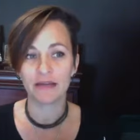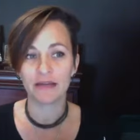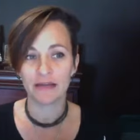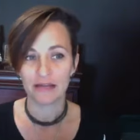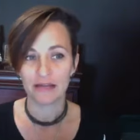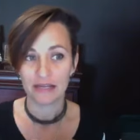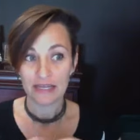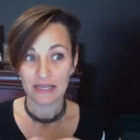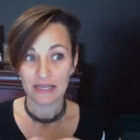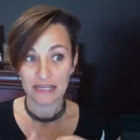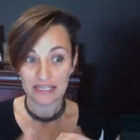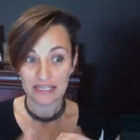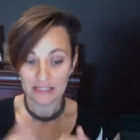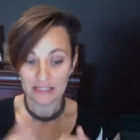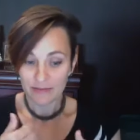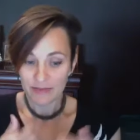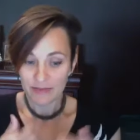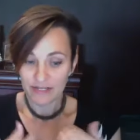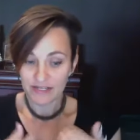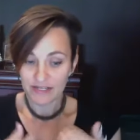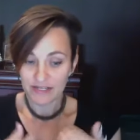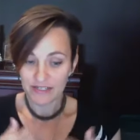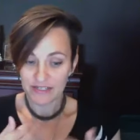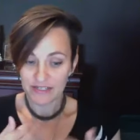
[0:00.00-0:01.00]
it's
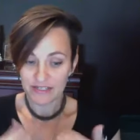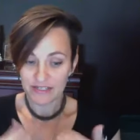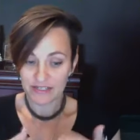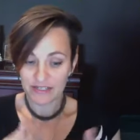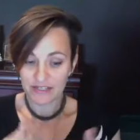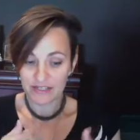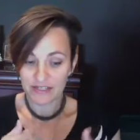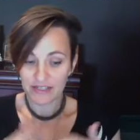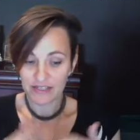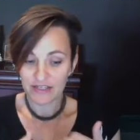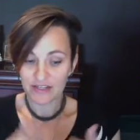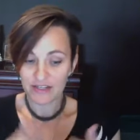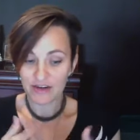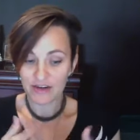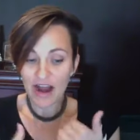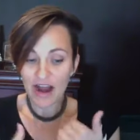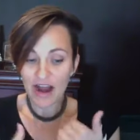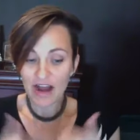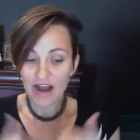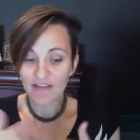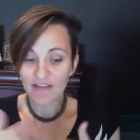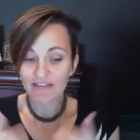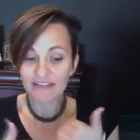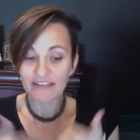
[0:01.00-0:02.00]
because you're out
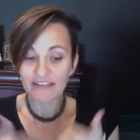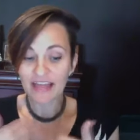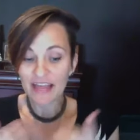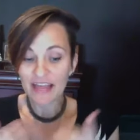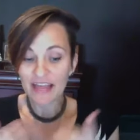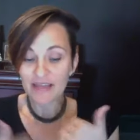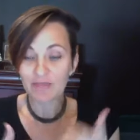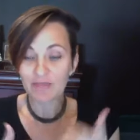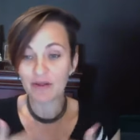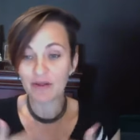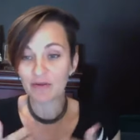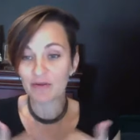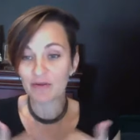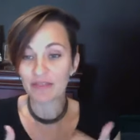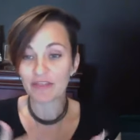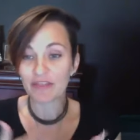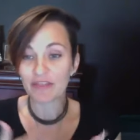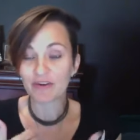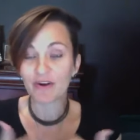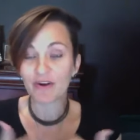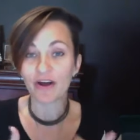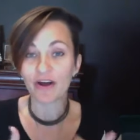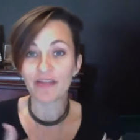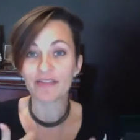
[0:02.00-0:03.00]
of alignment with your
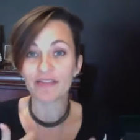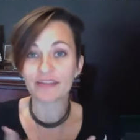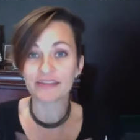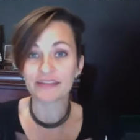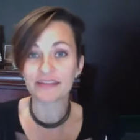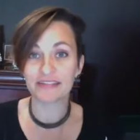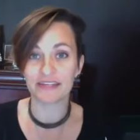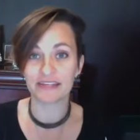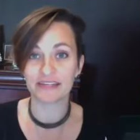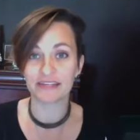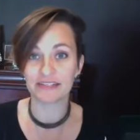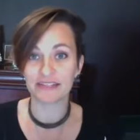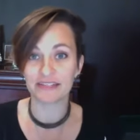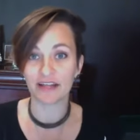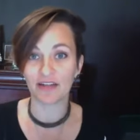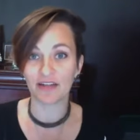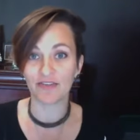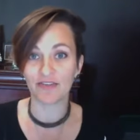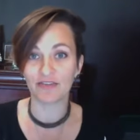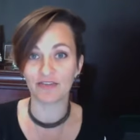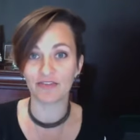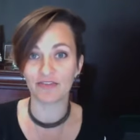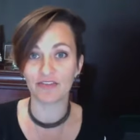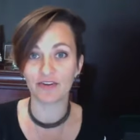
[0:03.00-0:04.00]
authentic self.
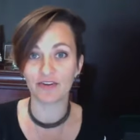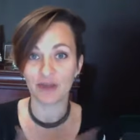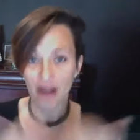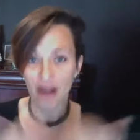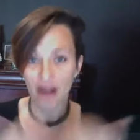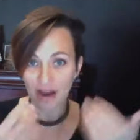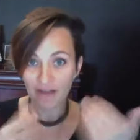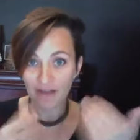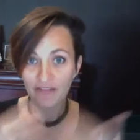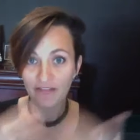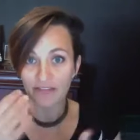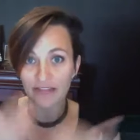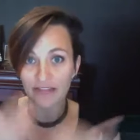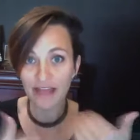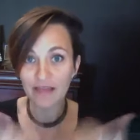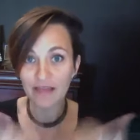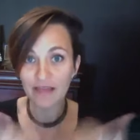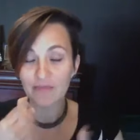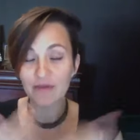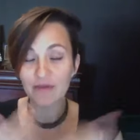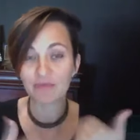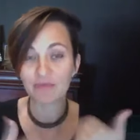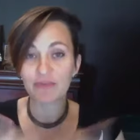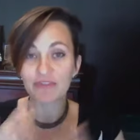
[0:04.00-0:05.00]
You're out of alignment
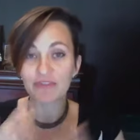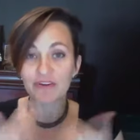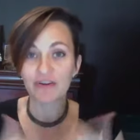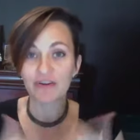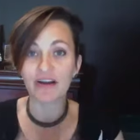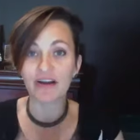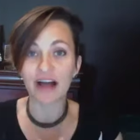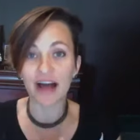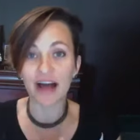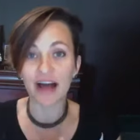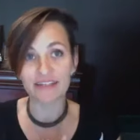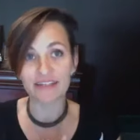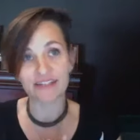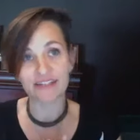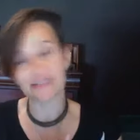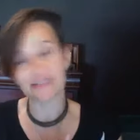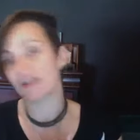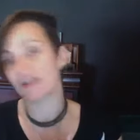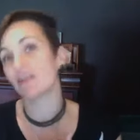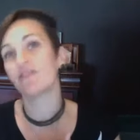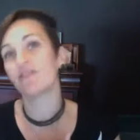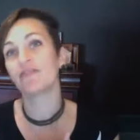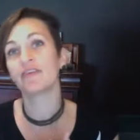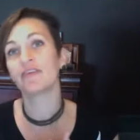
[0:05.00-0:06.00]
with your God self.
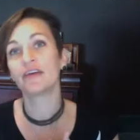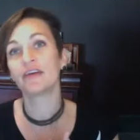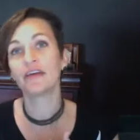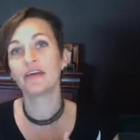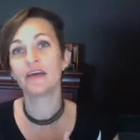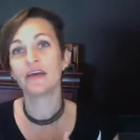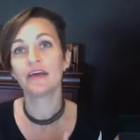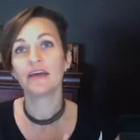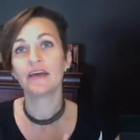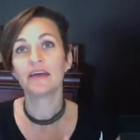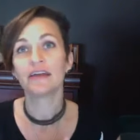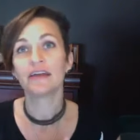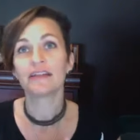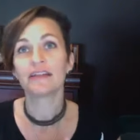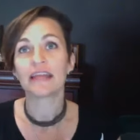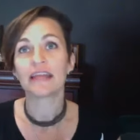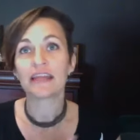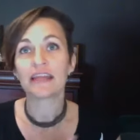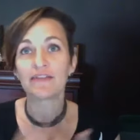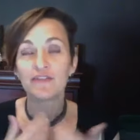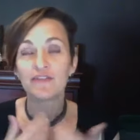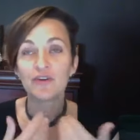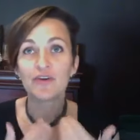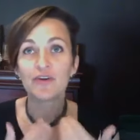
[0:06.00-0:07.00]
Like if
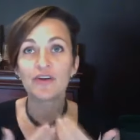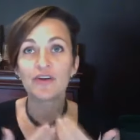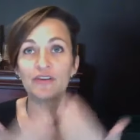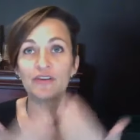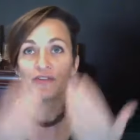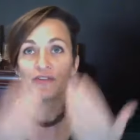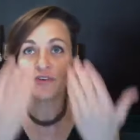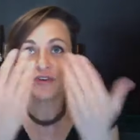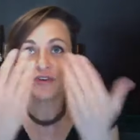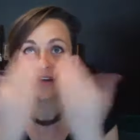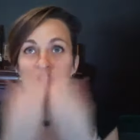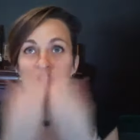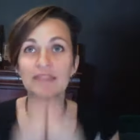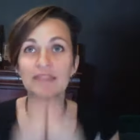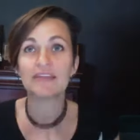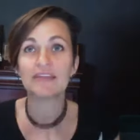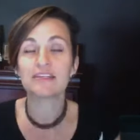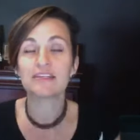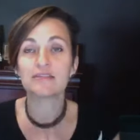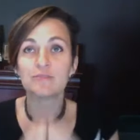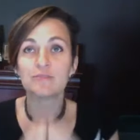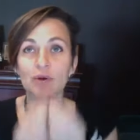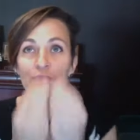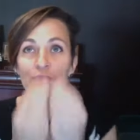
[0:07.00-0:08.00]
you're in this
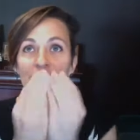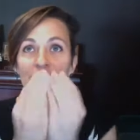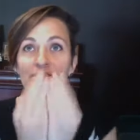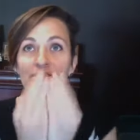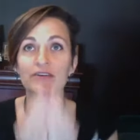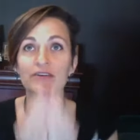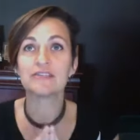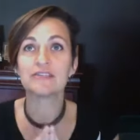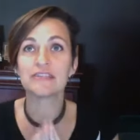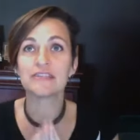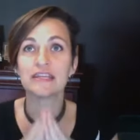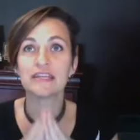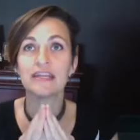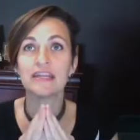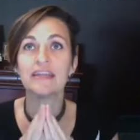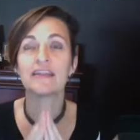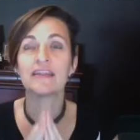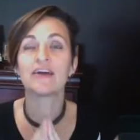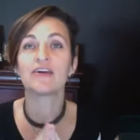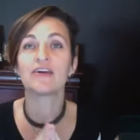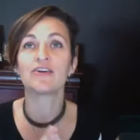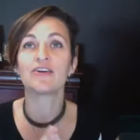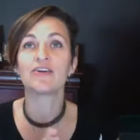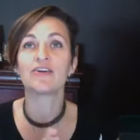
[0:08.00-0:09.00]
moment, you're sitting there
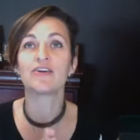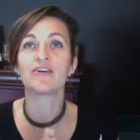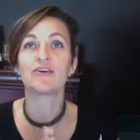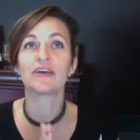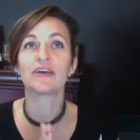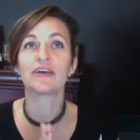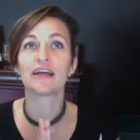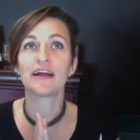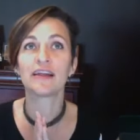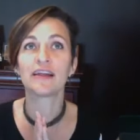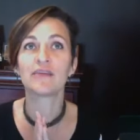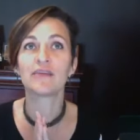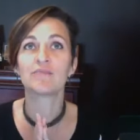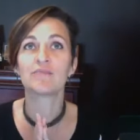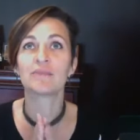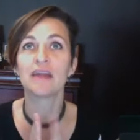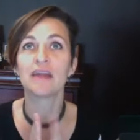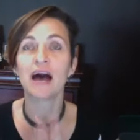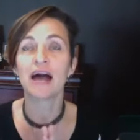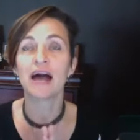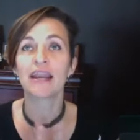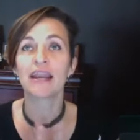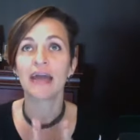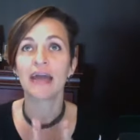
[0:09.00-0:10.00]
and you're going, God, I'm not
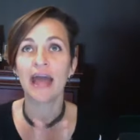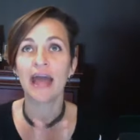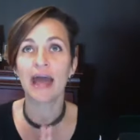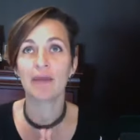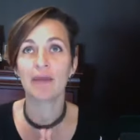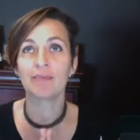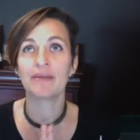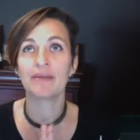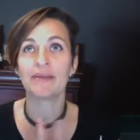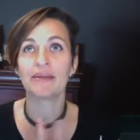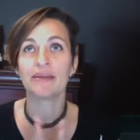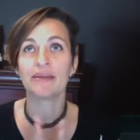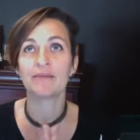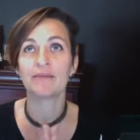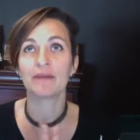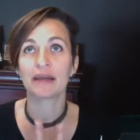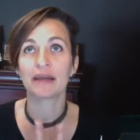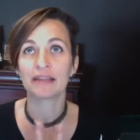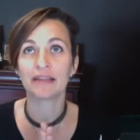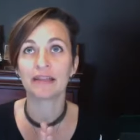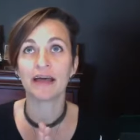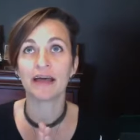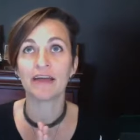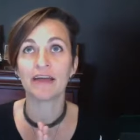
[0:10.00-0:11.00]
happy in my
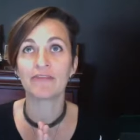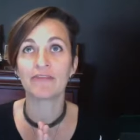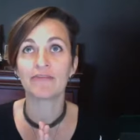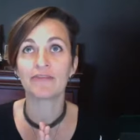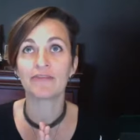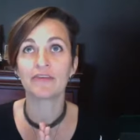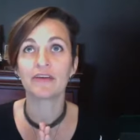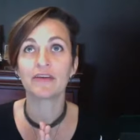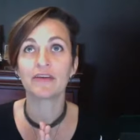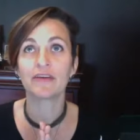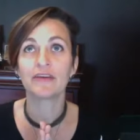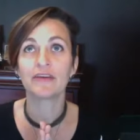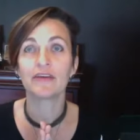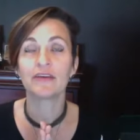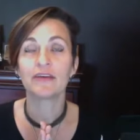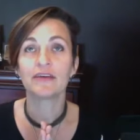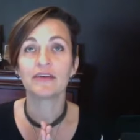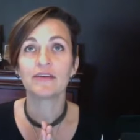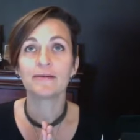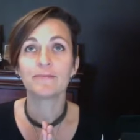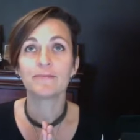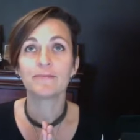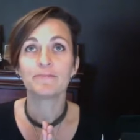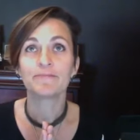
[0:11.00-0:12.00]
life.
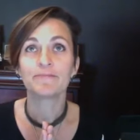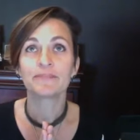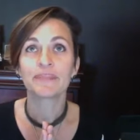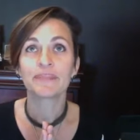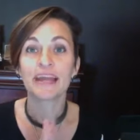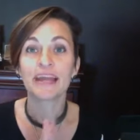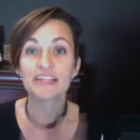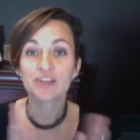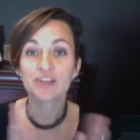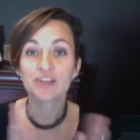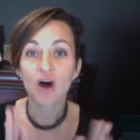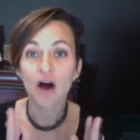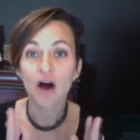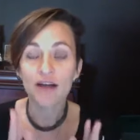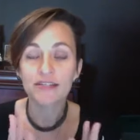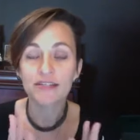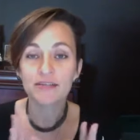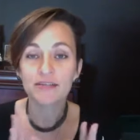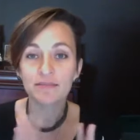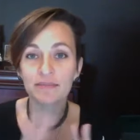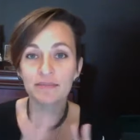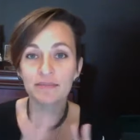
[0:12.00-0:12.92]
That's awesome because